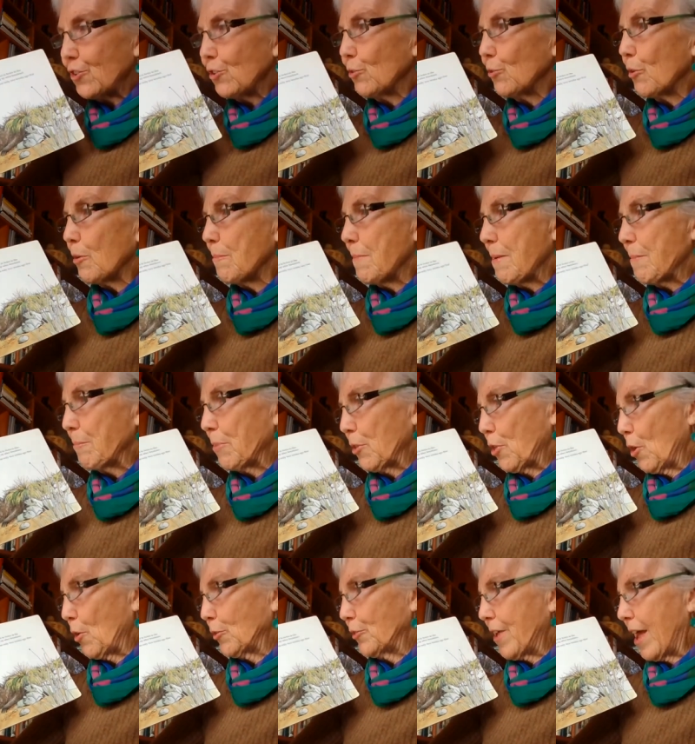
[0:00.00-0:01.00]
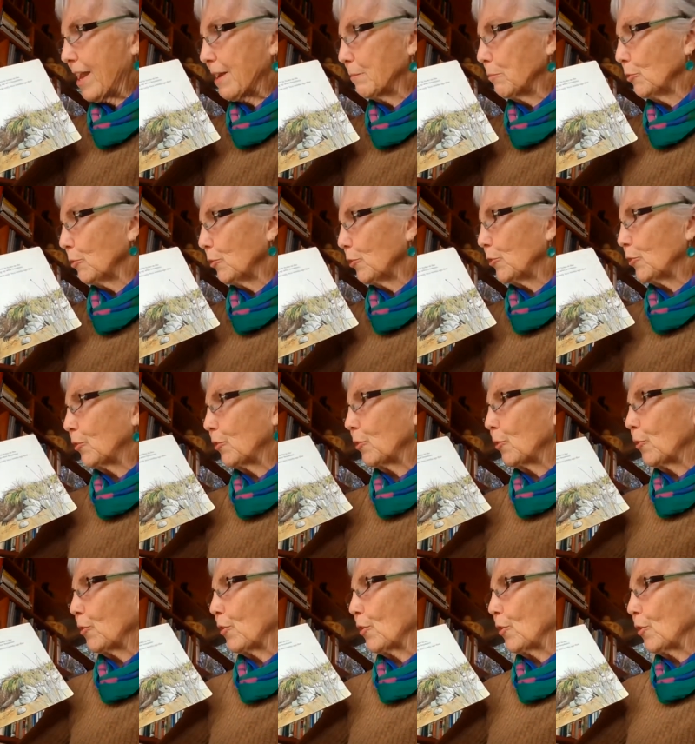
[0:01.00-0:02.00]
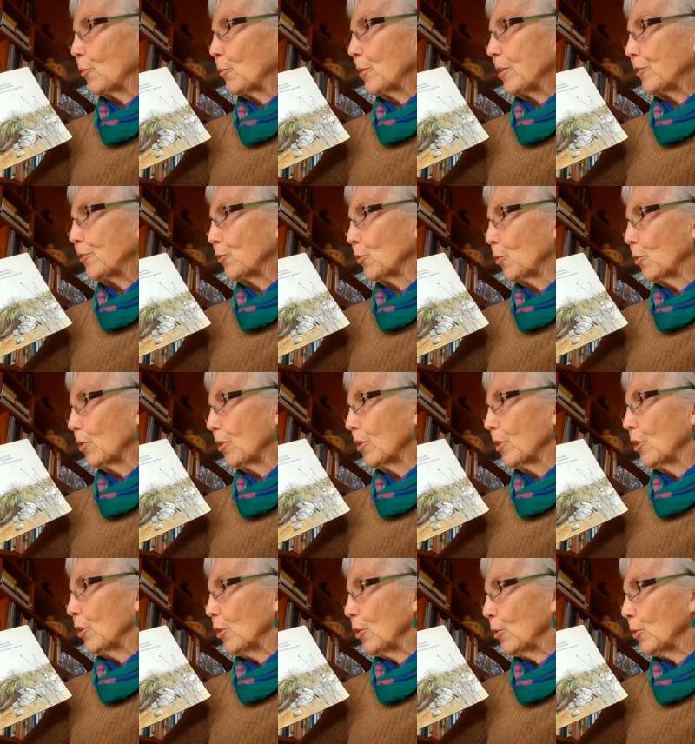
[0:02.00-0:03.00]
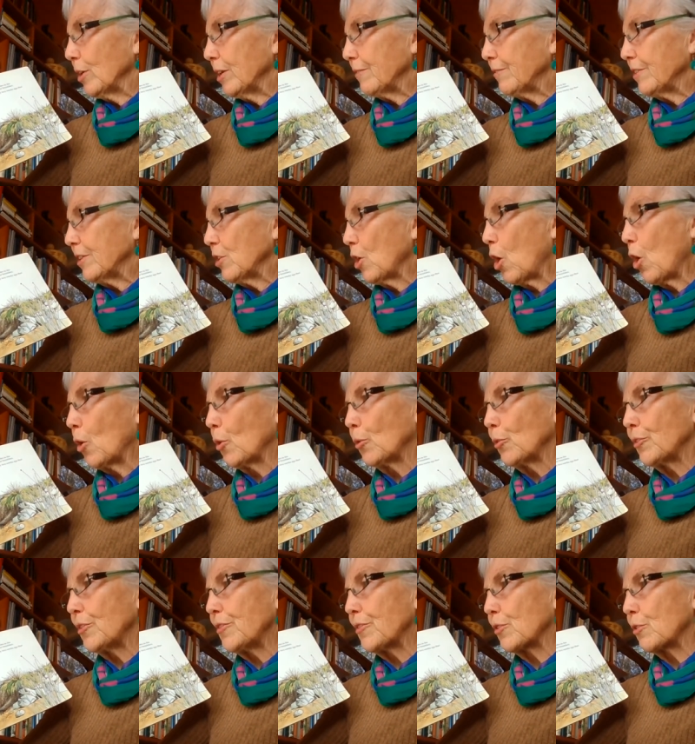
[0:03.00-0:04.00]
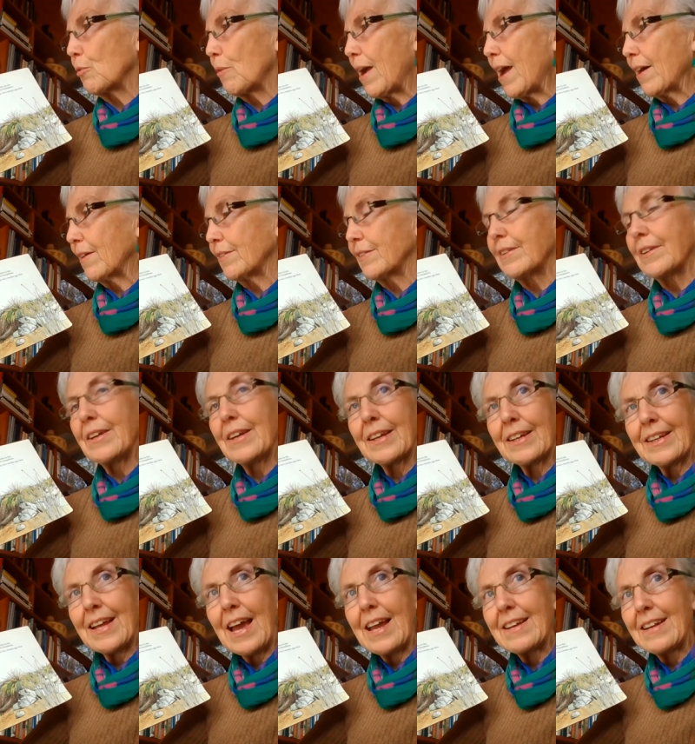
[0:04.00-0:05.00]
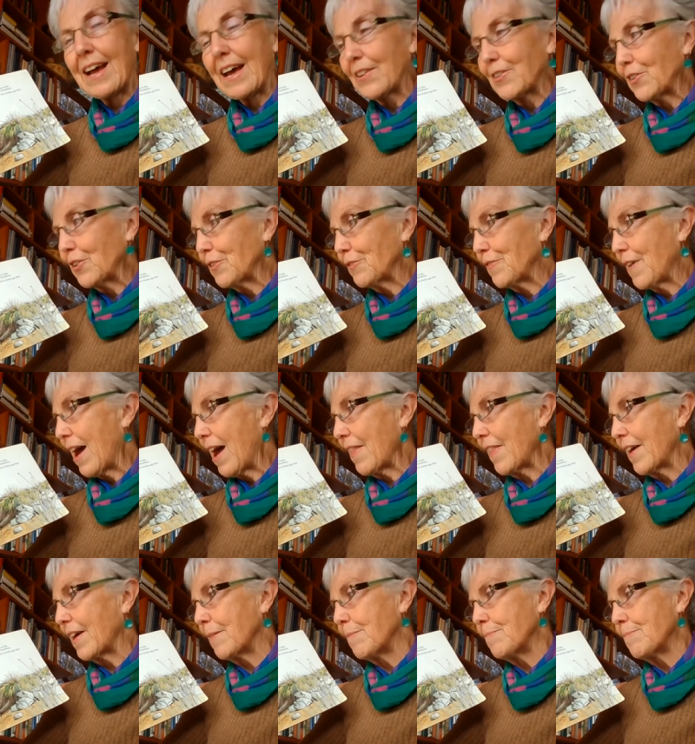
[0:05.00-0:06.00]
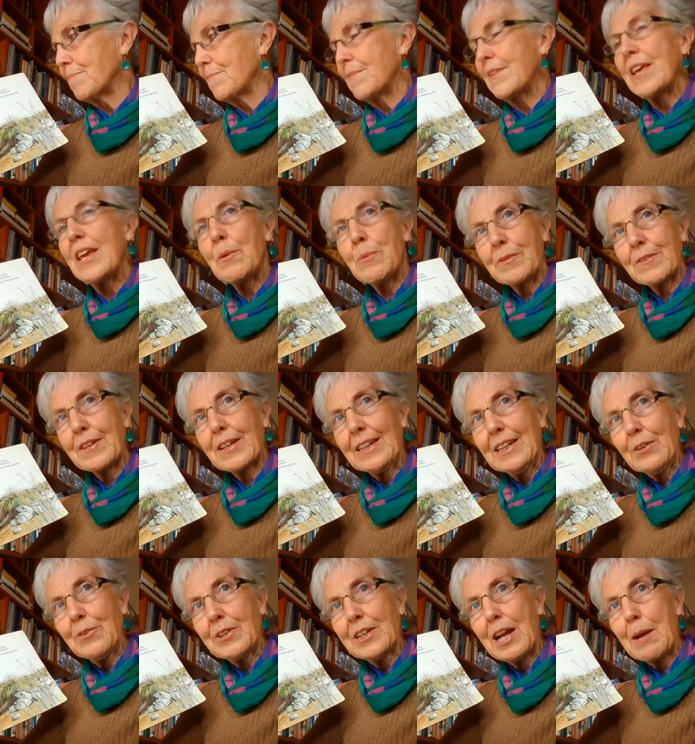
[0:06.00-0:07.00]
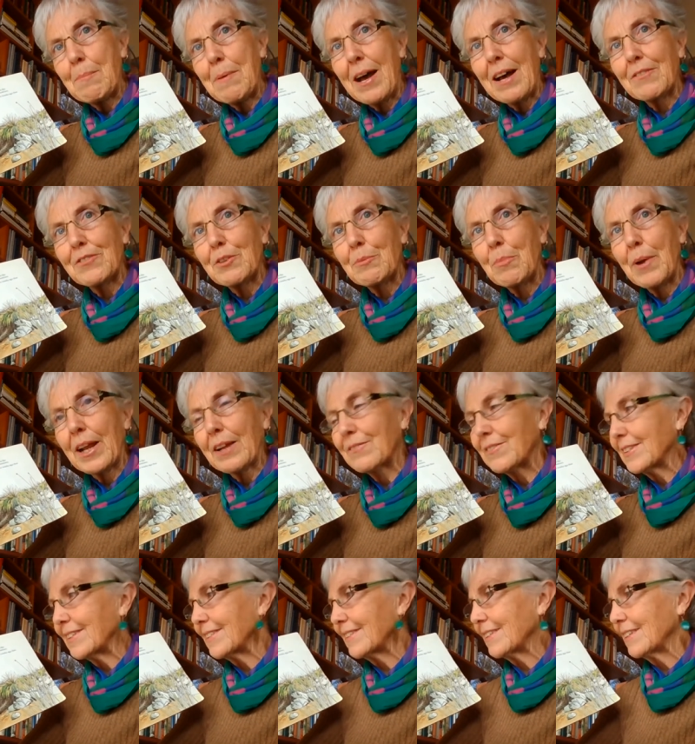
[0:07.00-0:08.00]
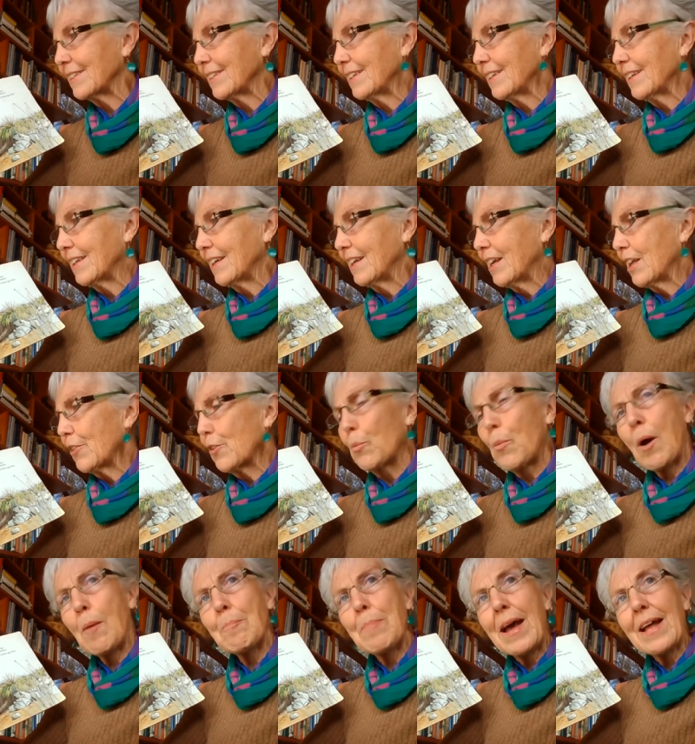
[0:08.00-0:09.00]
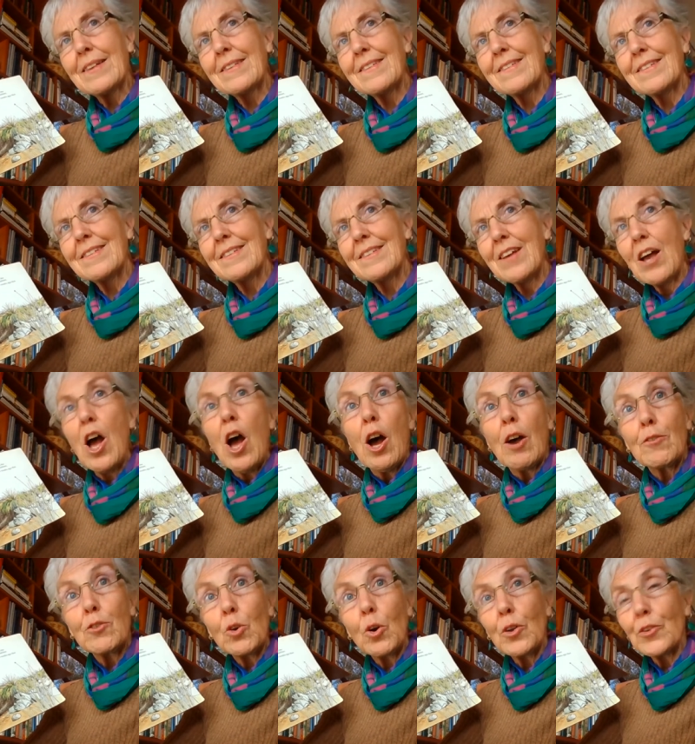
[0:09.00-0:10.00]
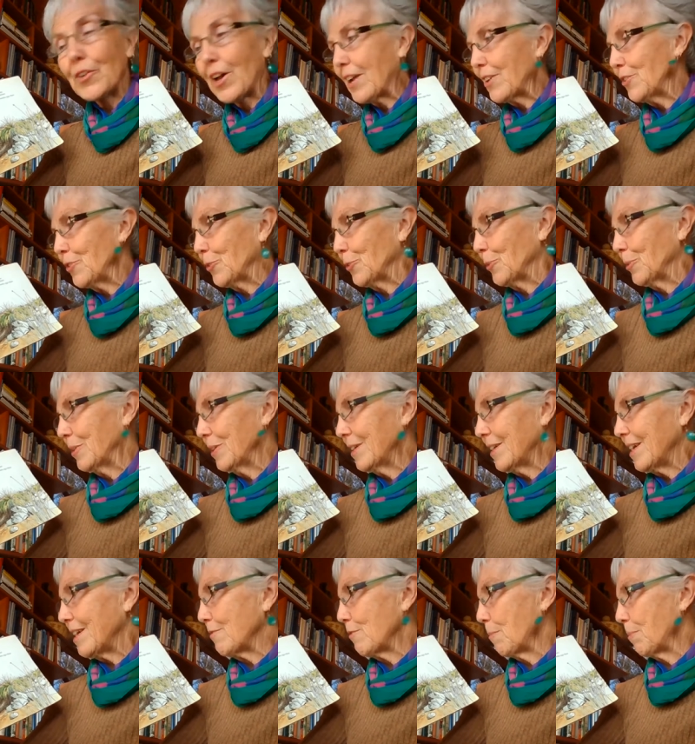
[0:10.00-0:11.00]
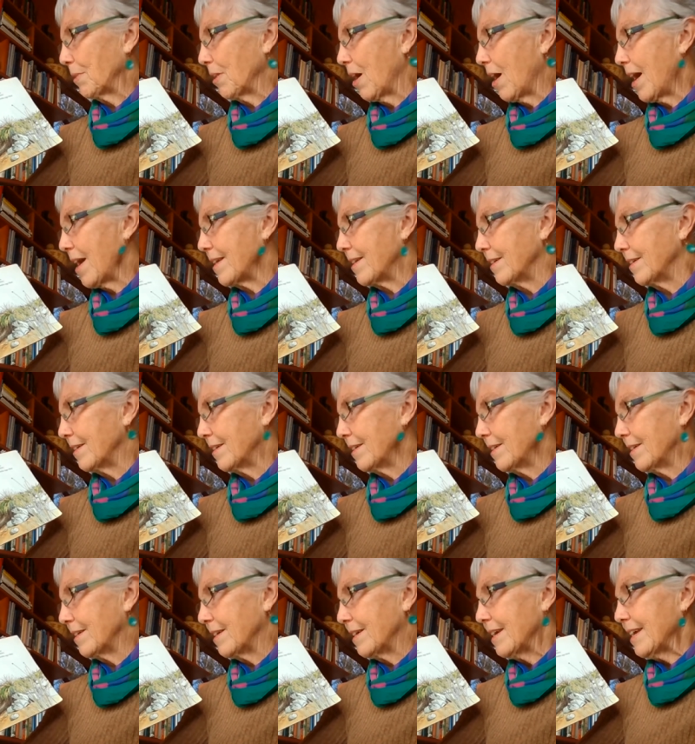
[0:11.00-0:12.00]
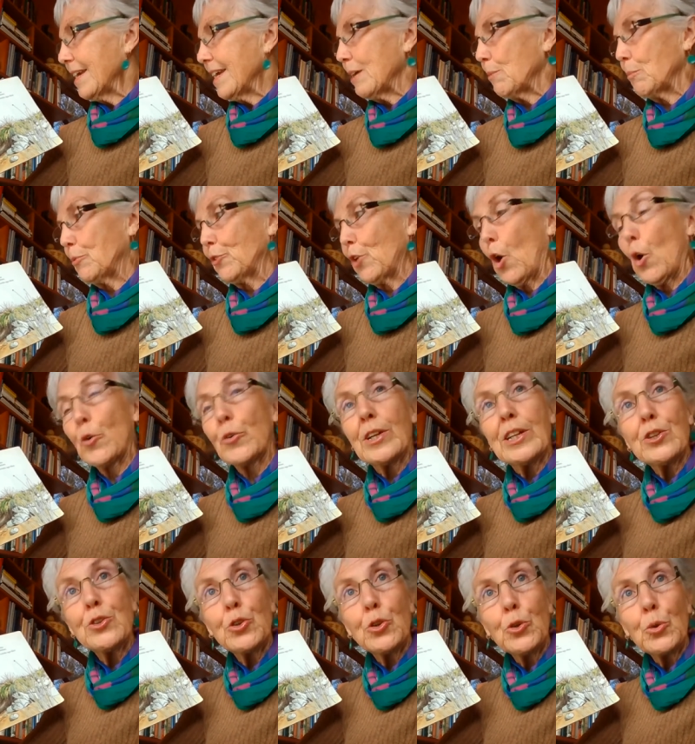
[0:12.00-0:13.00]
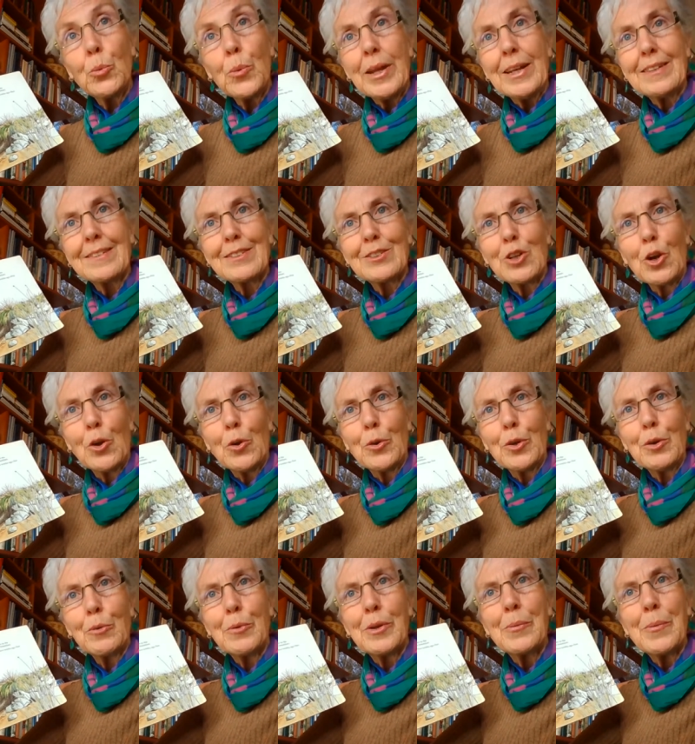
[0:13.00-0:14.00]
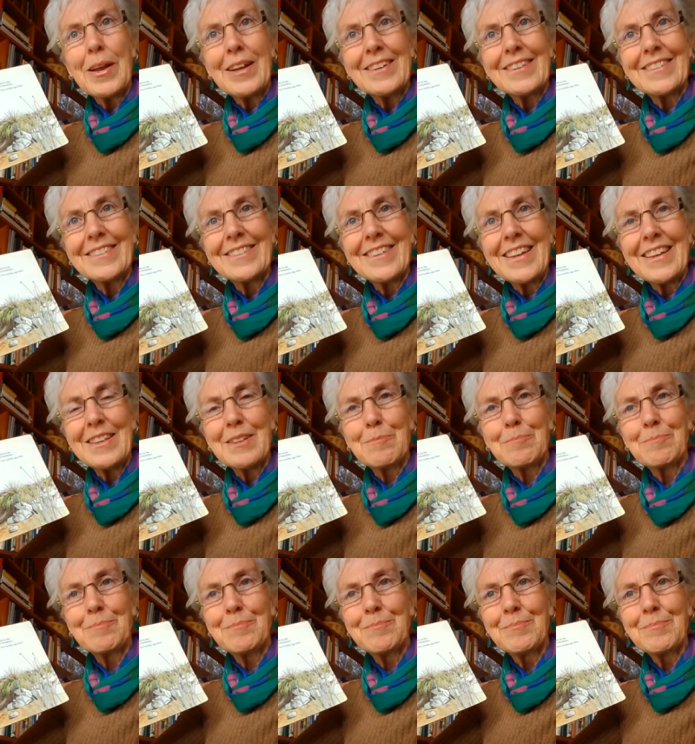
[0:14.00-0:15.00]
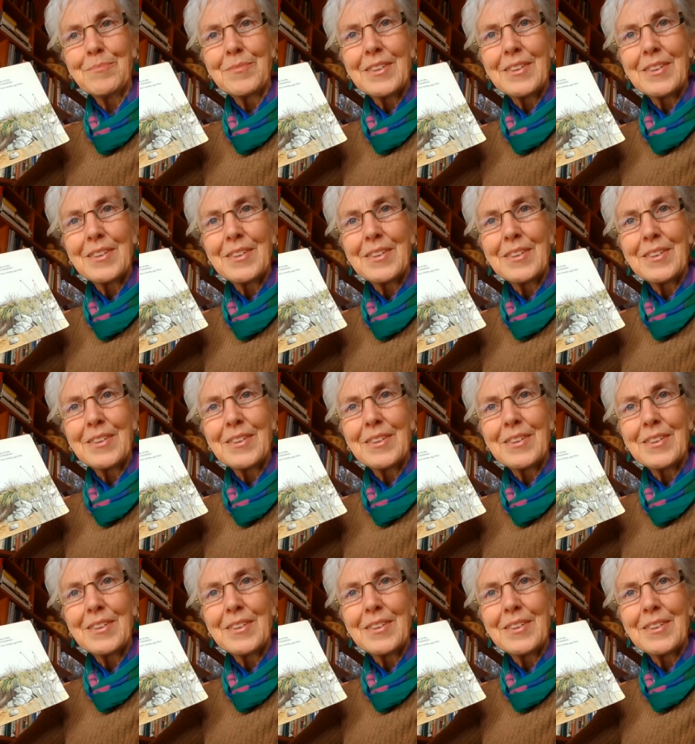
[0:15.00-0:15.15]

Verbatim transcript: Do you remember those animals we saw who lived in holes in the ground? Kate asked her father. He was clearing up after breakfast. The wombats? Of course I do, he replied. It was only two weeks ago we went to see them.